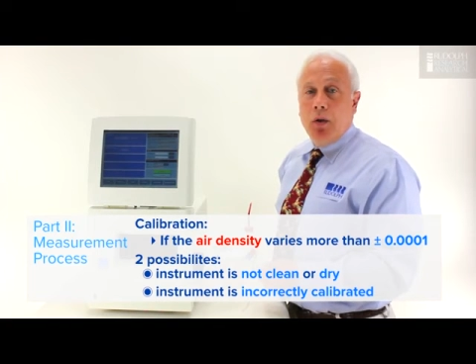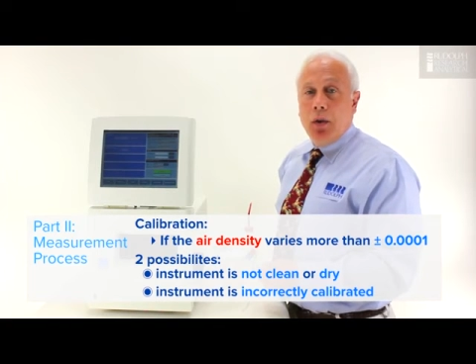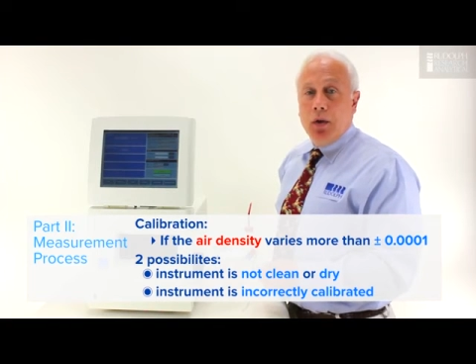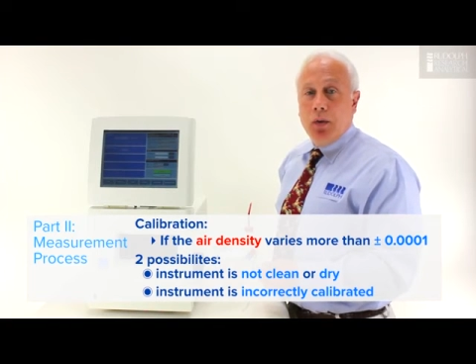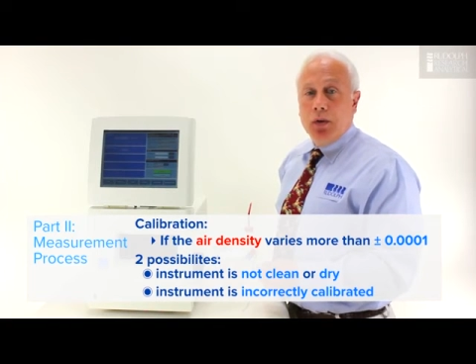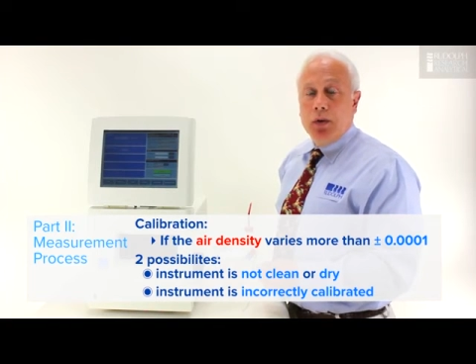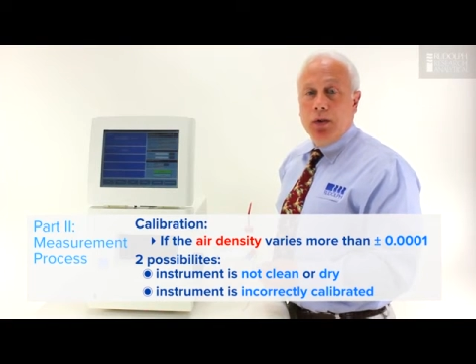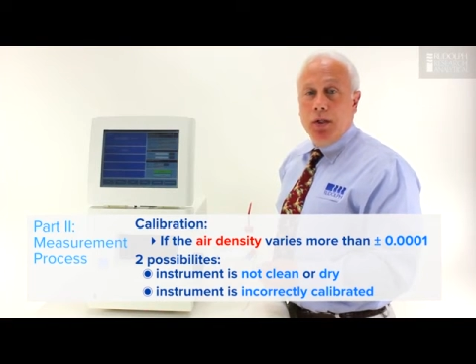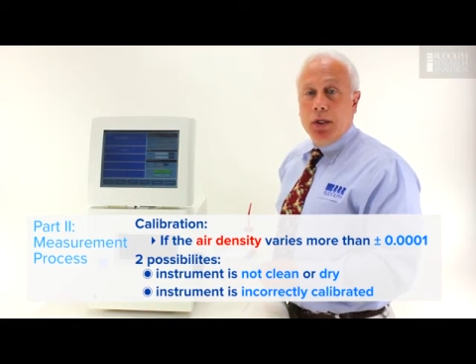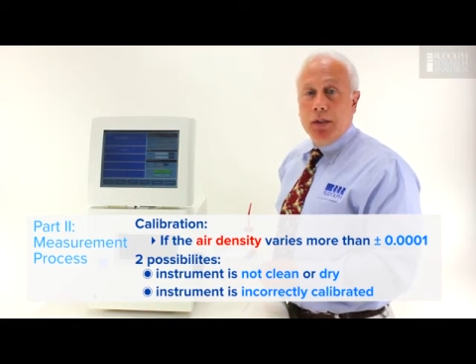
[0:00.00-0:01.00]
where we'll
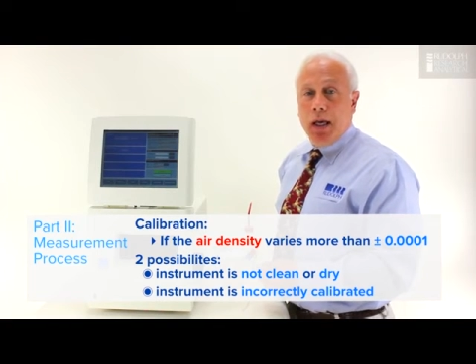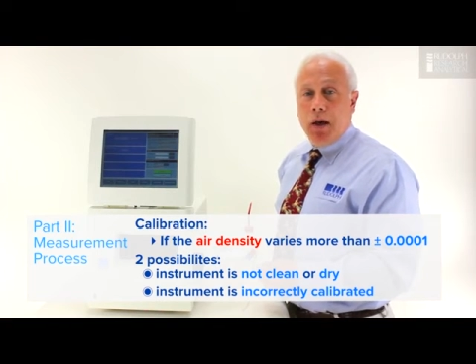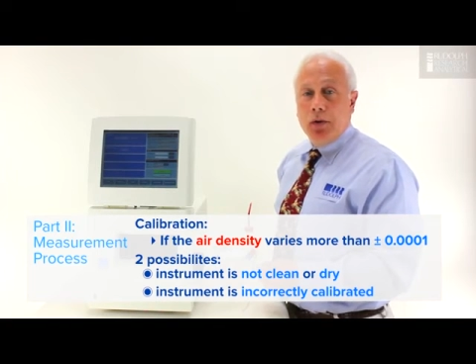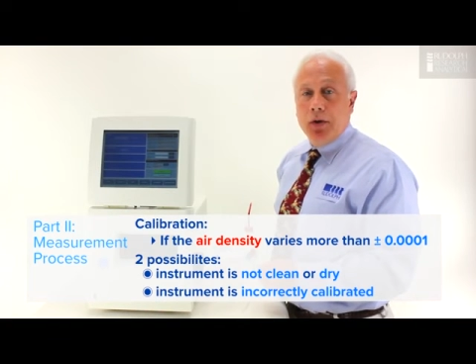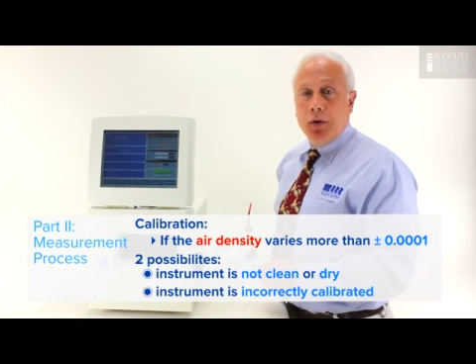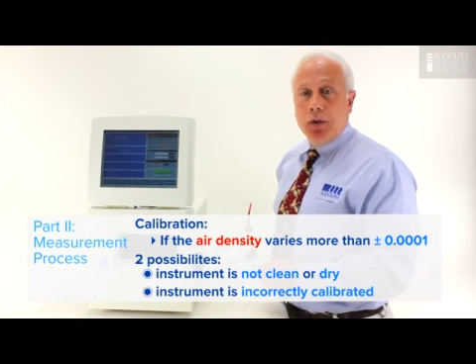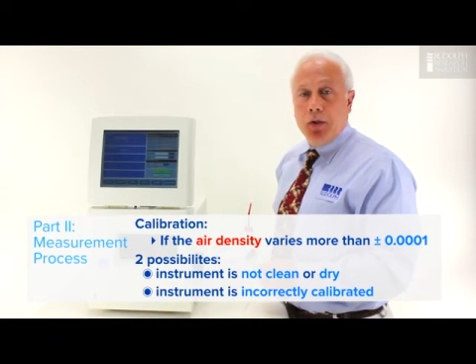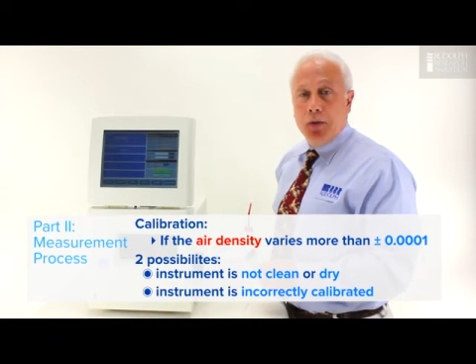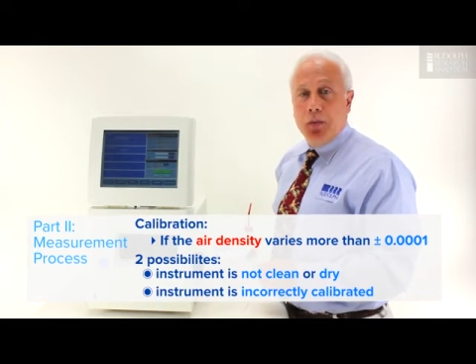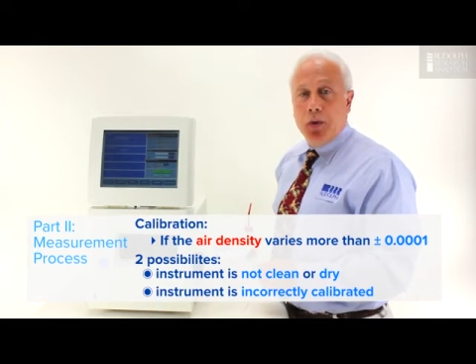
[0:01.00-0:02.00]
discuss how to do a
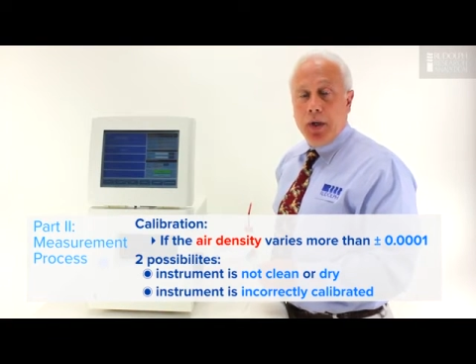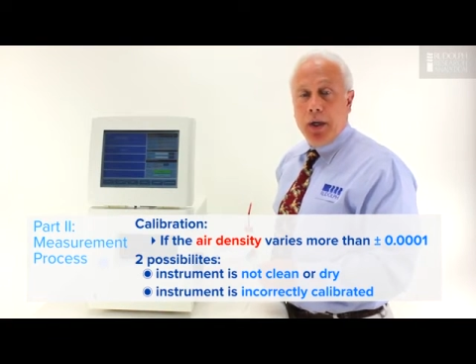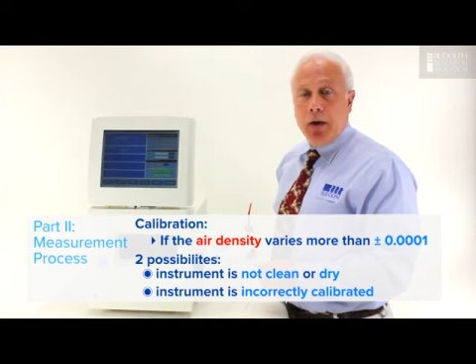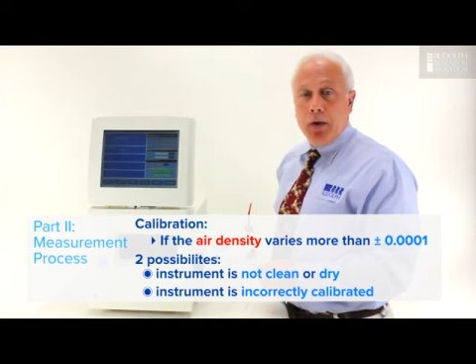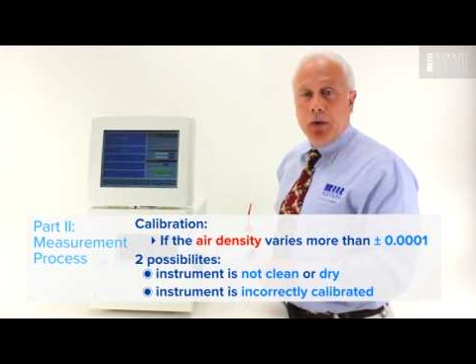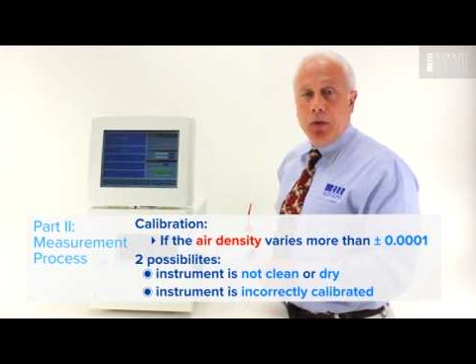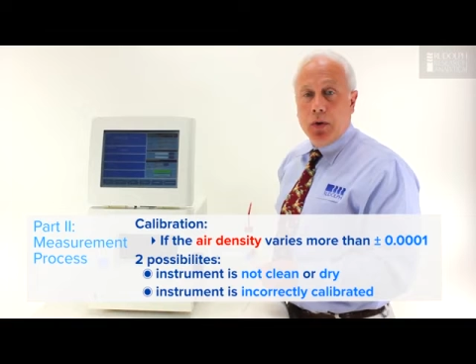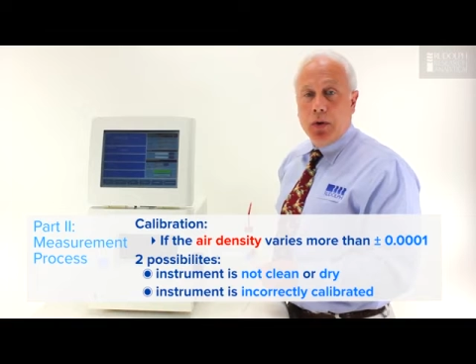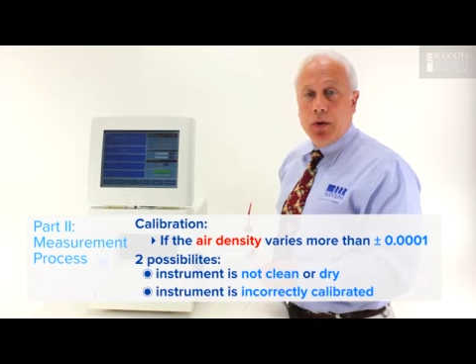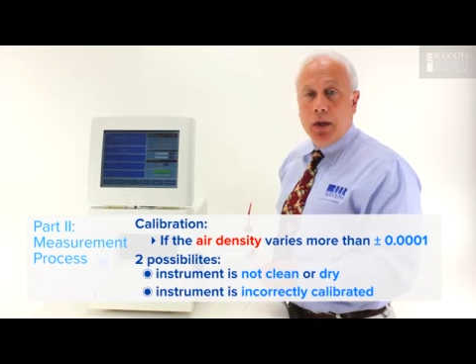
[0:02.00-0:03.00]
2-point air and
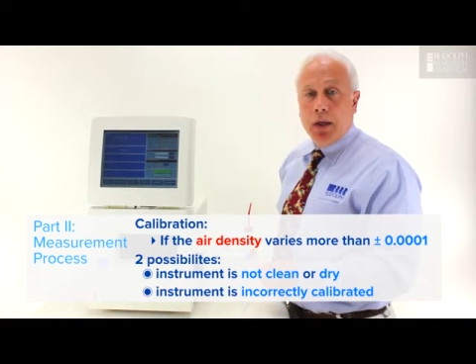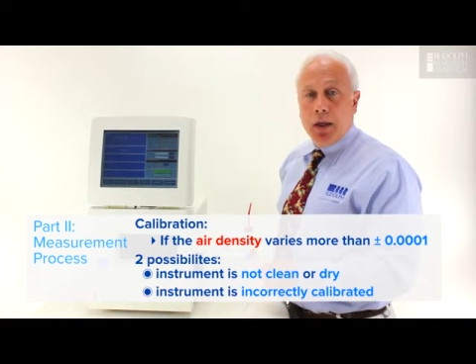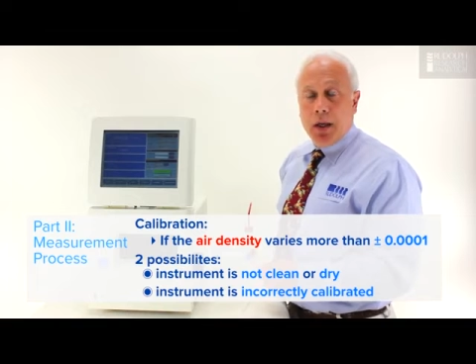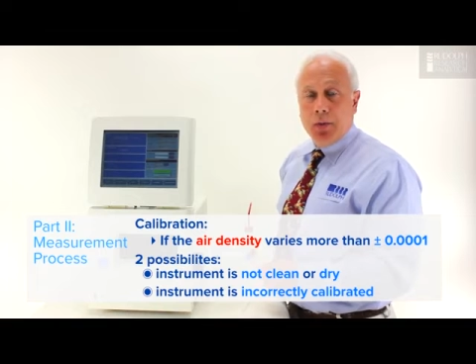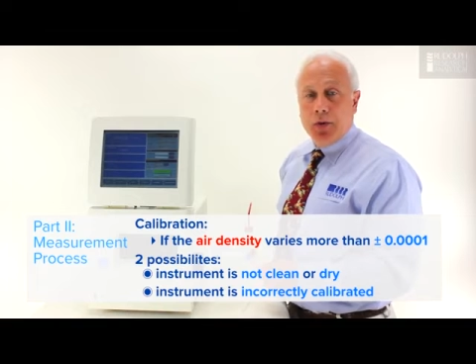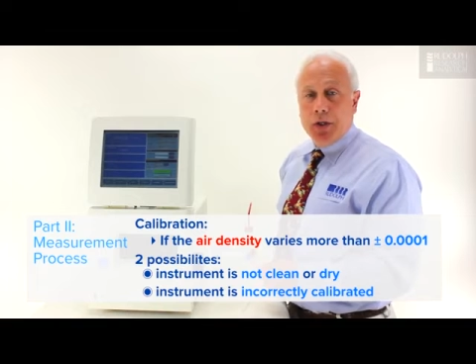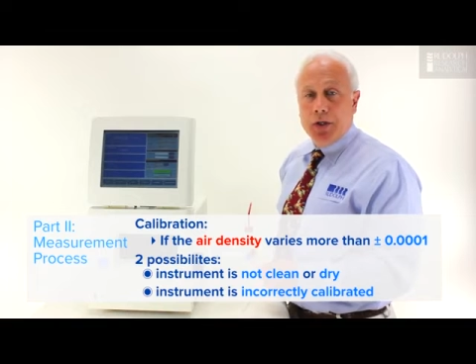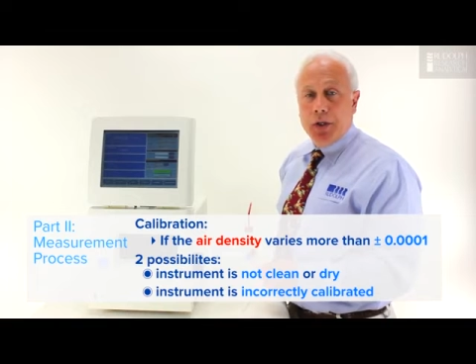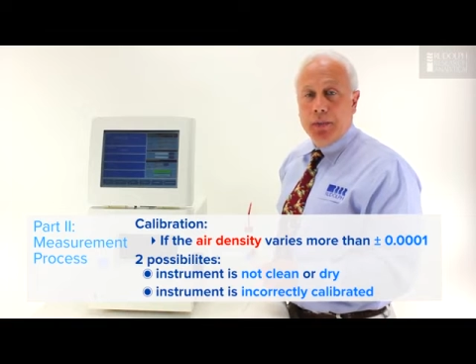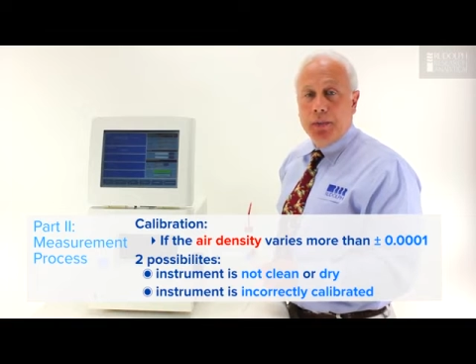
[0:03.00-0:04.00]
water
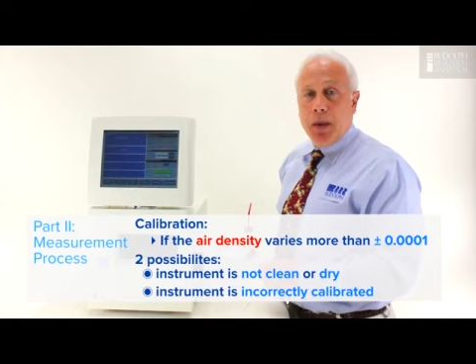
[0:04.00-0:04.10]
calibration.